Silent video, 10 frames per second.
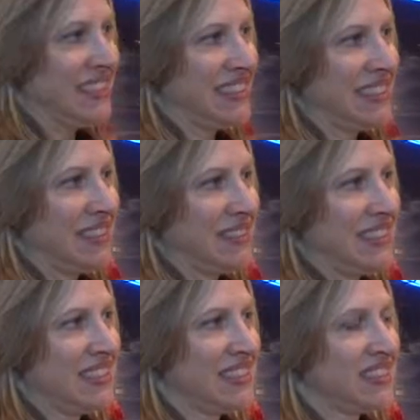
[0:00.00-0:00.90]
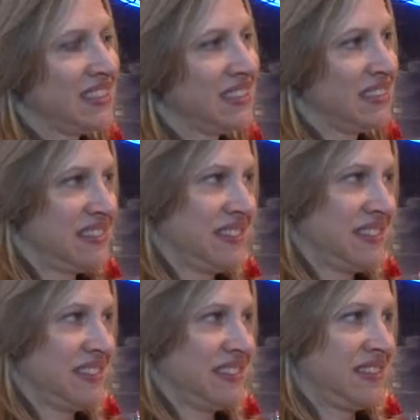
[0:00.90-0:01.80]

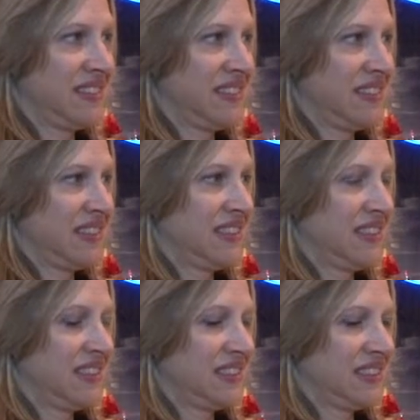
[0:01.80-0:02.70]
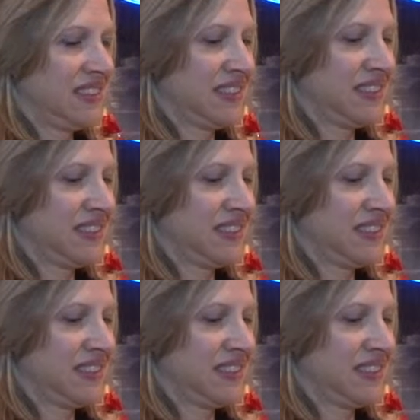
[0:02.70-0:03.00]
(not speaking)